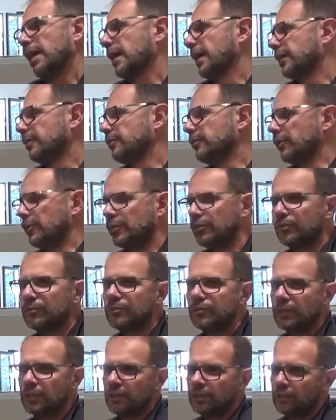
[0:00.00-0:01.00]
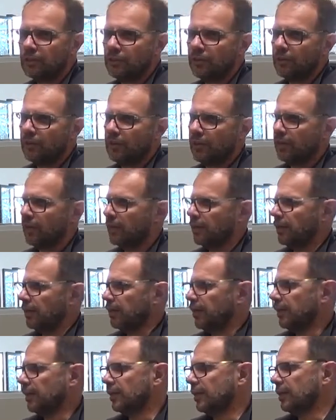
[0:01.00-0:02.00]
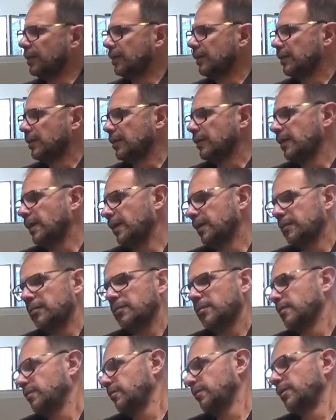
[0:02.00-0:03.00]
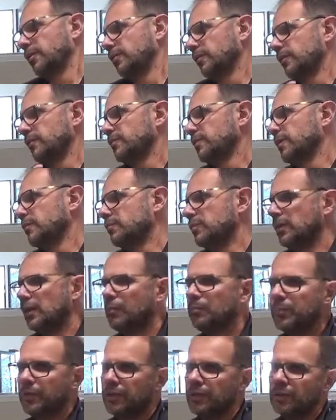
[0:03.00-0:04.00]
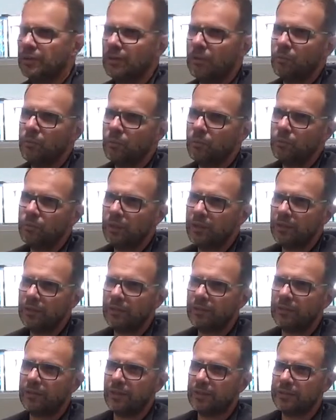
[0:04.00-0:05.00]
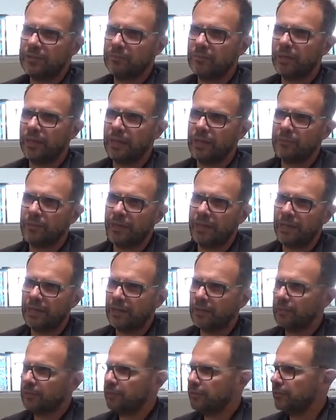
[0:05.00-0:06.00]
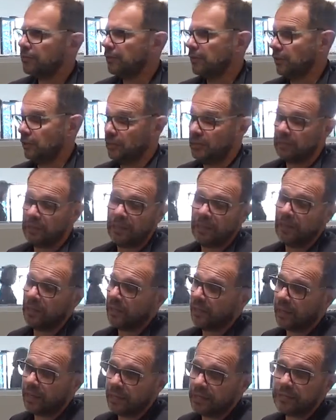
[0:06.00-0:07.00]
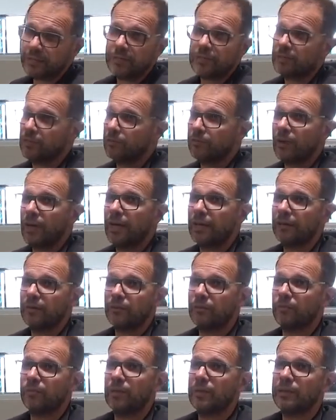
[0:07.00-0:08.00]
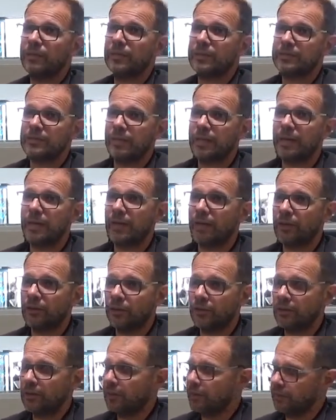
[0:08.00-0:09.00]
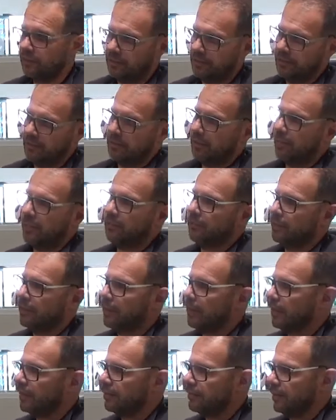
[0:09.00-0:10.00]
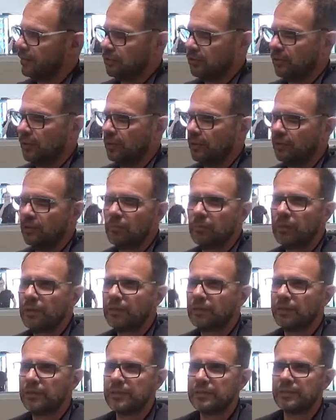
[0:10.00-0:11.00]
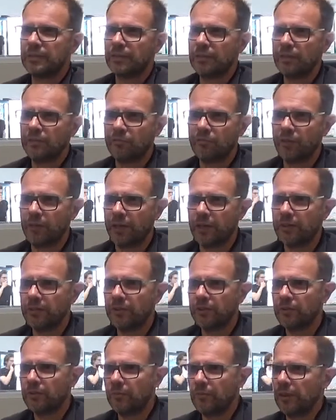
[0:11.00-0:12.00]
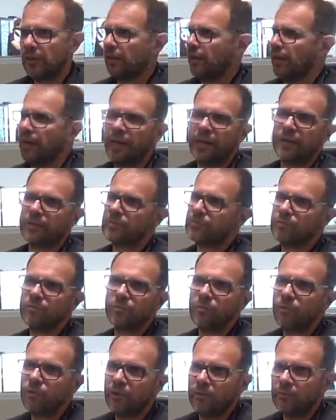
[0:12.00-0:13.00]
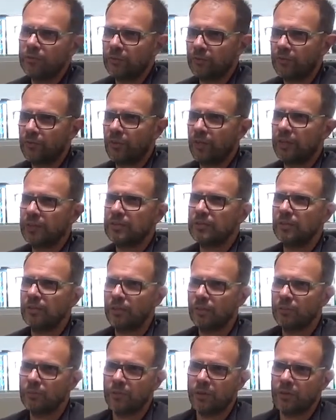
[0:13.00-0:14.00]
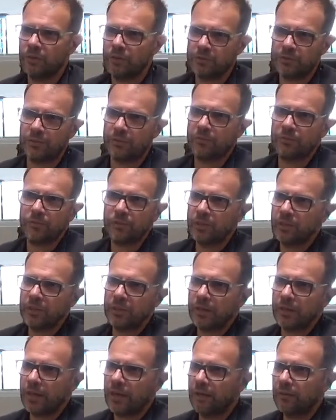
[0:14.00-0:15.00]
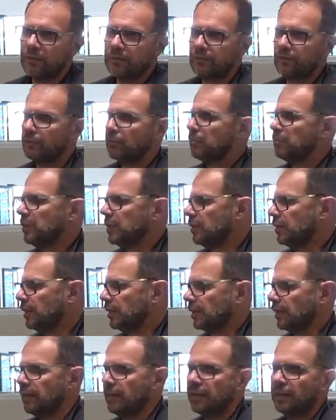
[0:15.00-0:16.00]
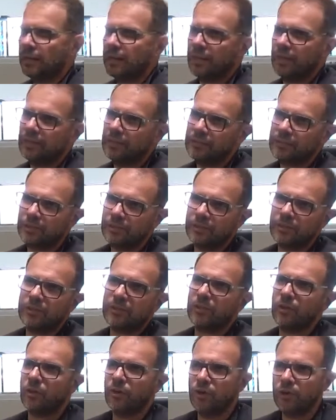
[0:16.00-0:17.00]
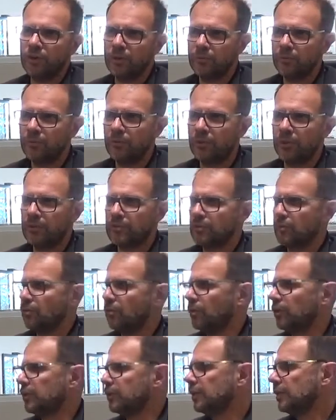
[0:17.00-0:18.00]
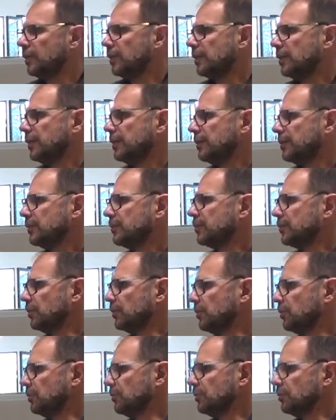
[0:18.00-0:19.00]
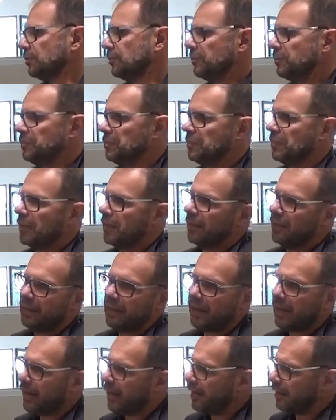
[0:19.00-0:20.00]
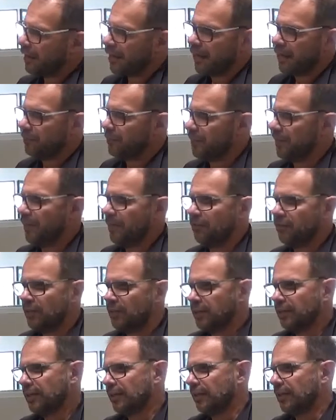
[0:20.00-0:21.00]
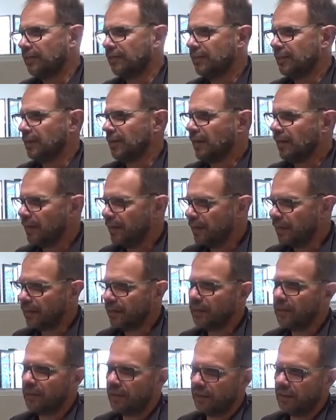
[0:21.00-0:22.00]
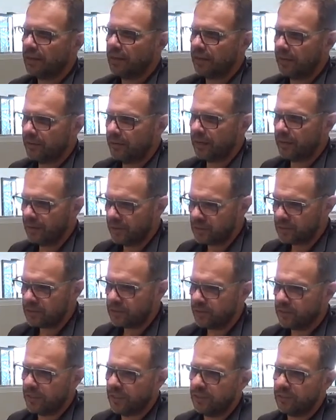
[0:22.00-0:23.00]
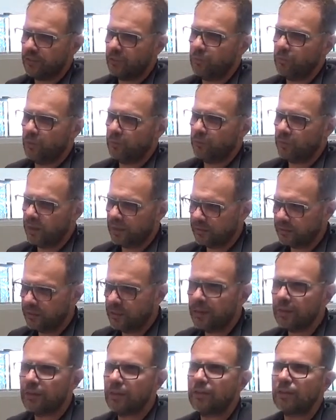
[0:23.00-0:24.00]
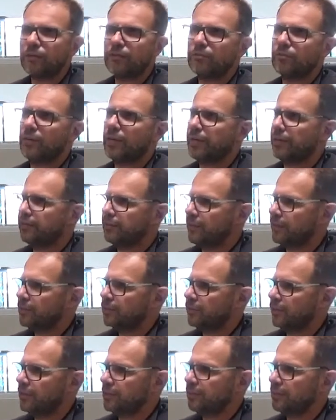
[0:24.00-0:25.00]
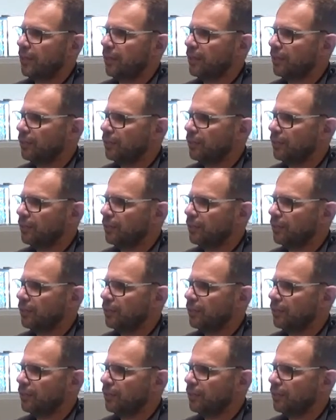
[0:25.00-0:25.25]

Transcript: I don't know, you know, uh, like, you know, if something appeared in a movie, does it become an icon? You know, there's clearly cases of, of buildings that are iconic and they're architecturally completely insignificant. No, I mean, LA is full of those things, you know, because of our sort of media related culture, Hollywood, and so on. So, I mean, I think there clearly uh, the issue that when we are thinking of architecture as,